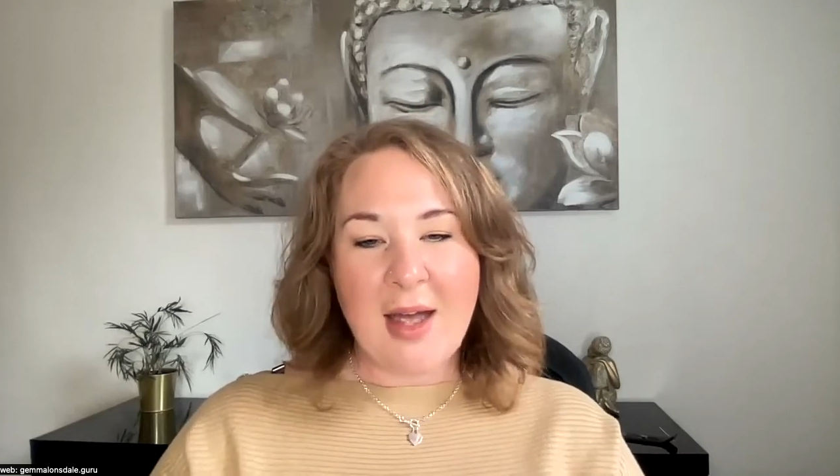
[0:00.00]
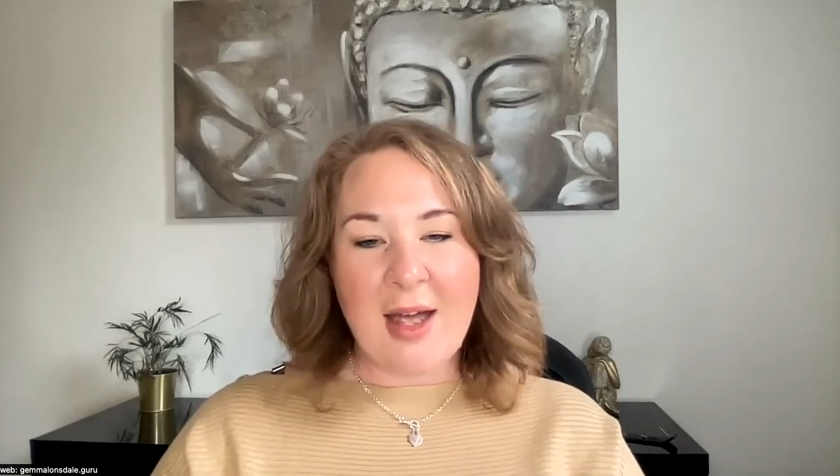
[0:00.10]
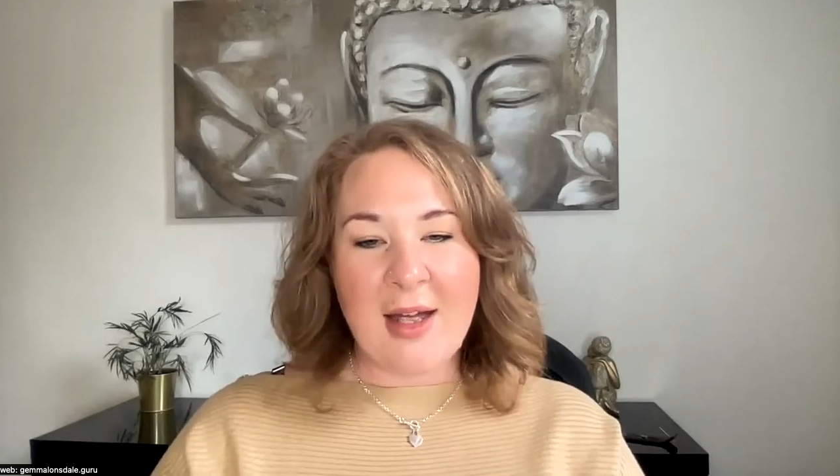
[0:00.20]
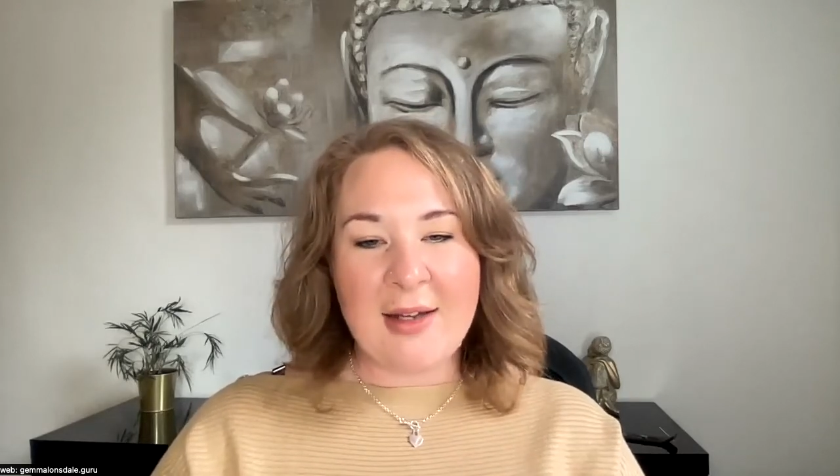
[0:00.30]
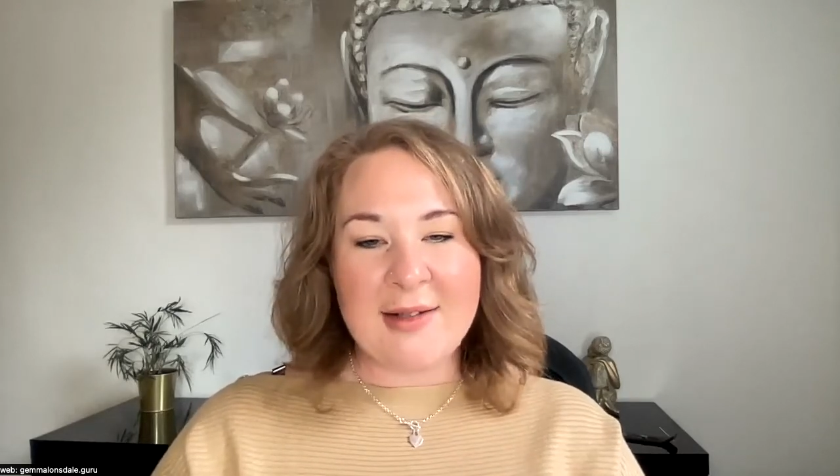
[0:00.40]

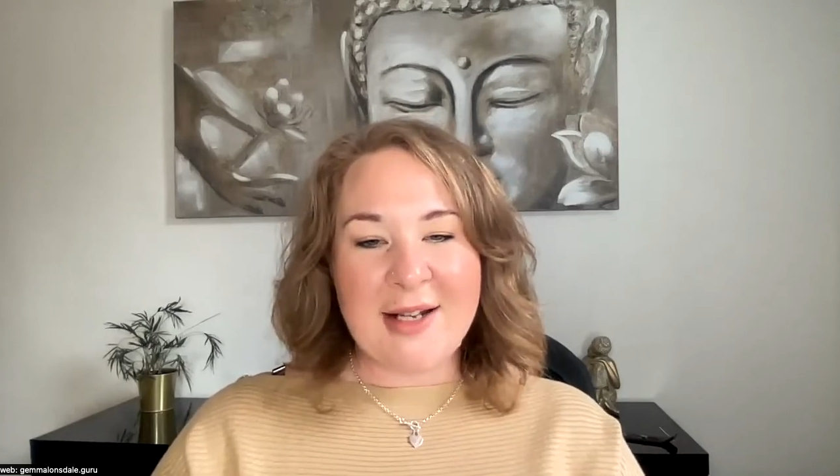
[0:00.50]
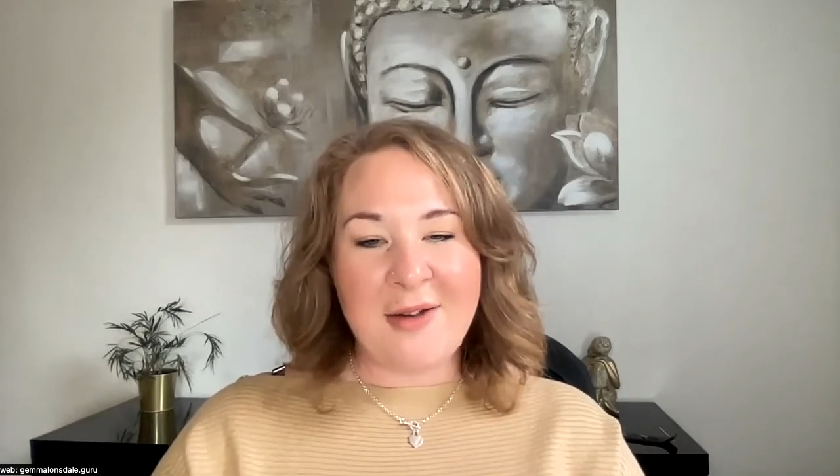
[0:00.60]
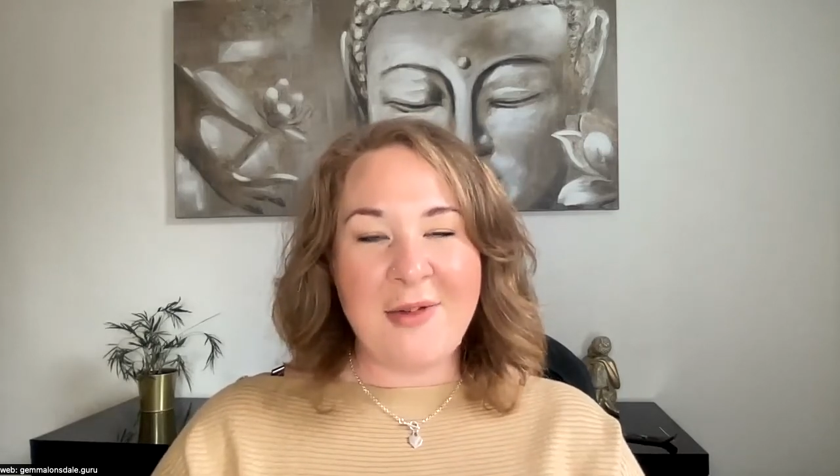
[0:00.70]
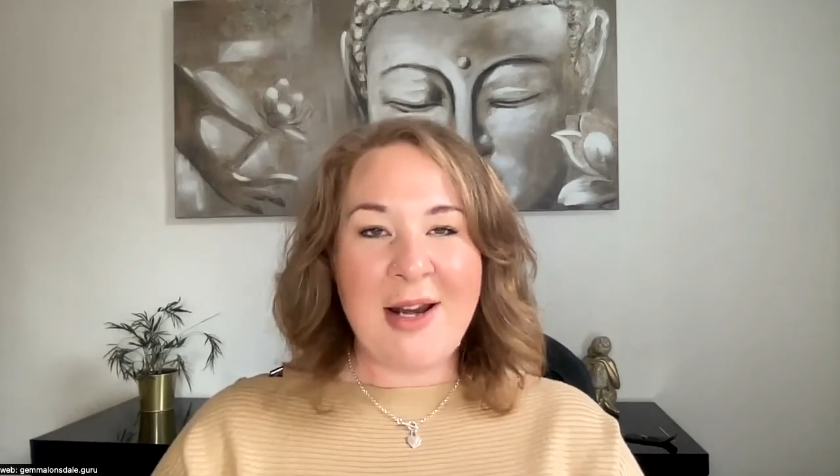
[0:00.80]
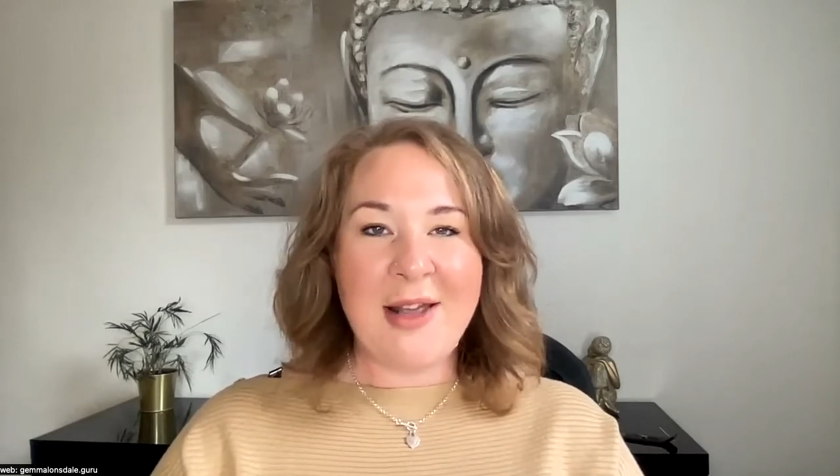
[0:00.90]
And
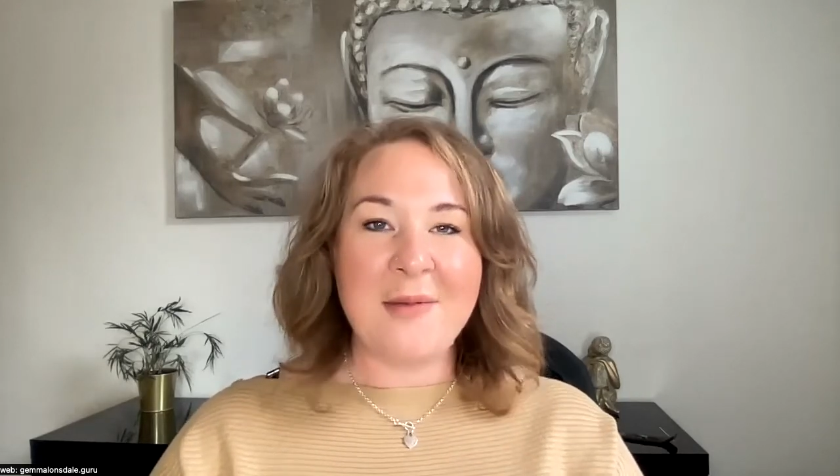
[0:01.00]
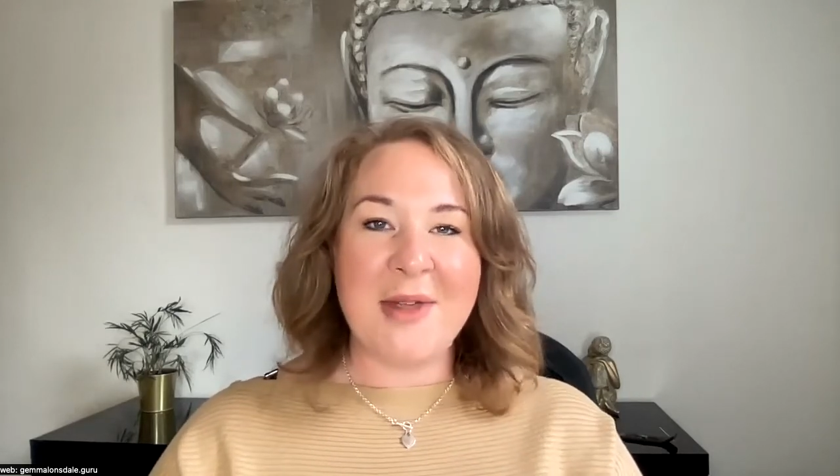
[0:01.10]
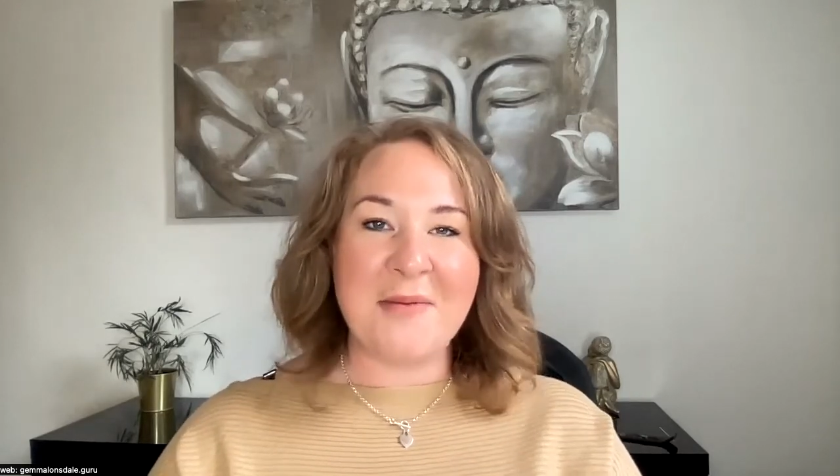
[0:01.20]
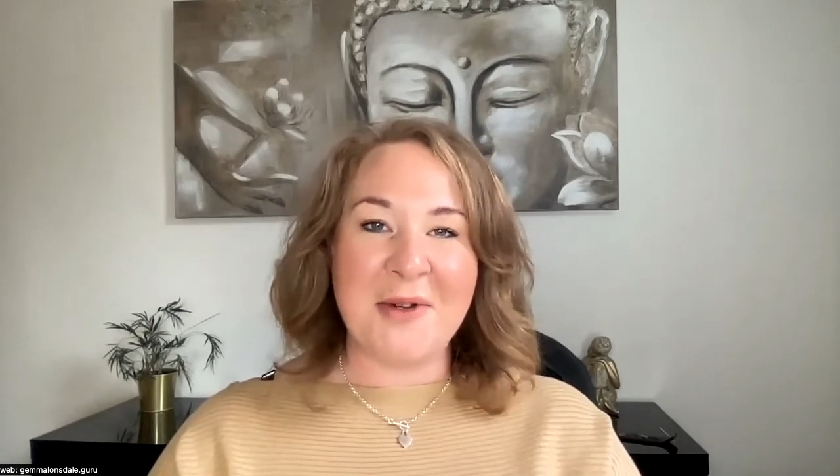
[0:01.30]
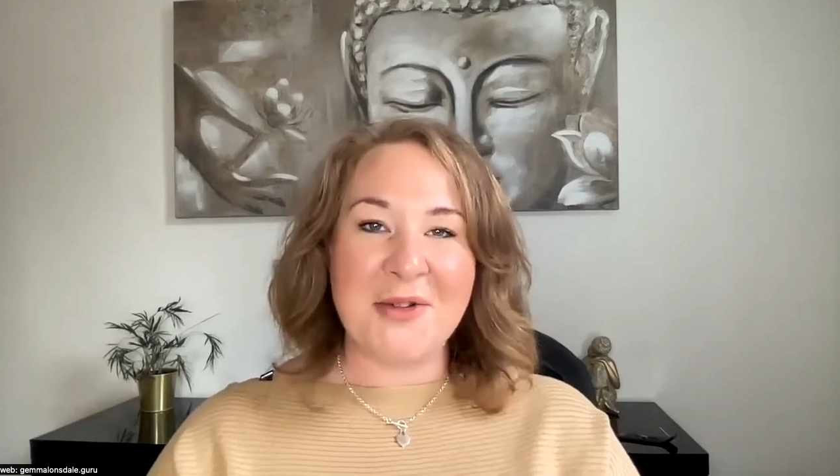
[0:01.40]
it really got
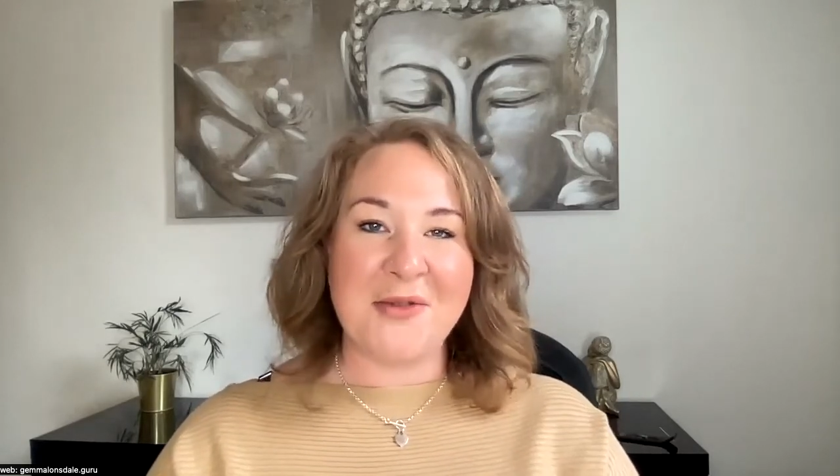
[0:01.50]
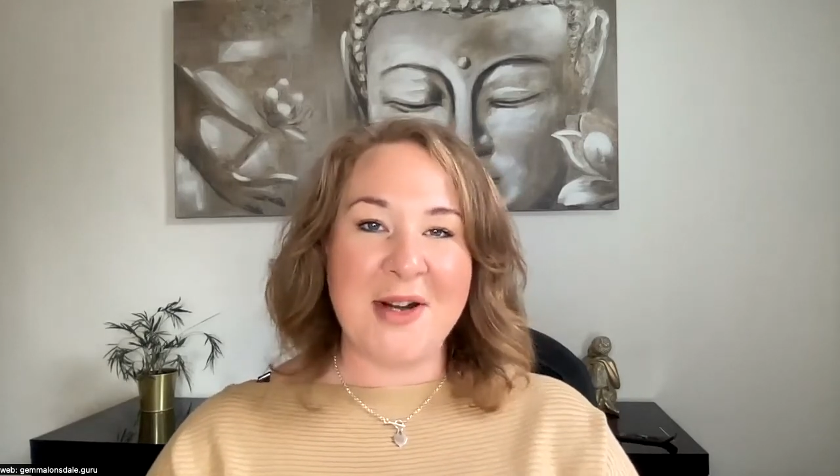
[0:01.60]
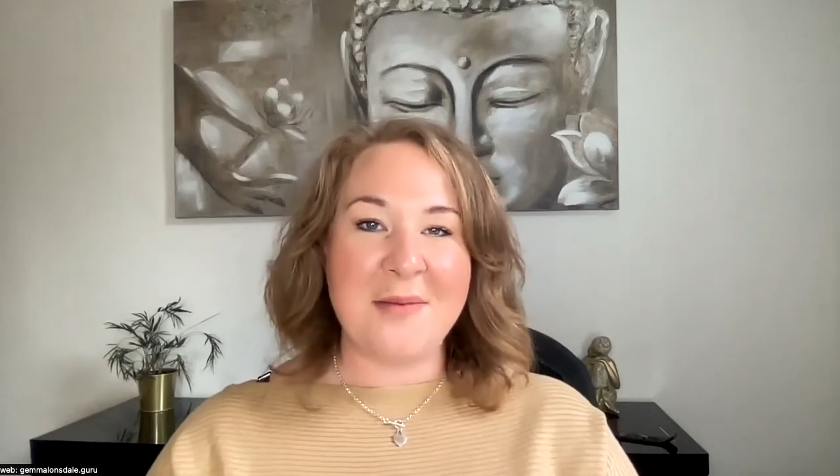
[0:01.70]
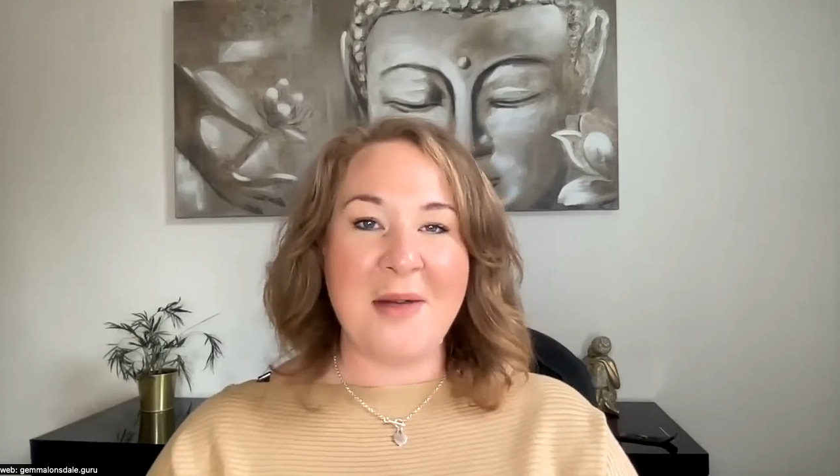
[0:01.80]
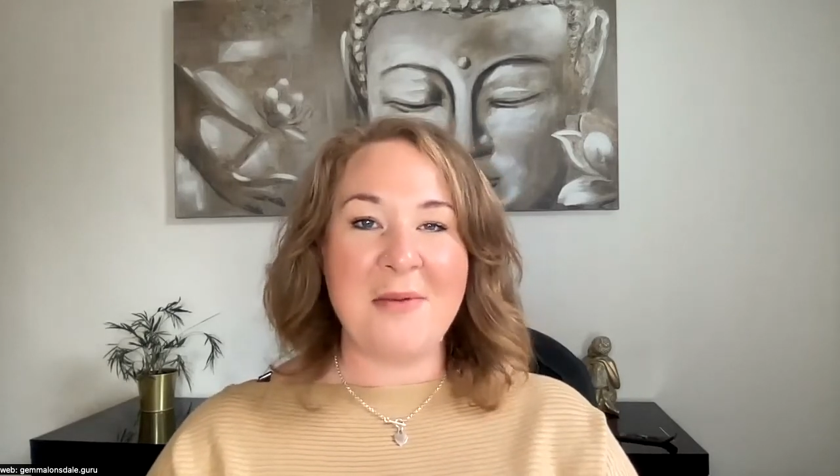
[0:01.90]
me wondering about,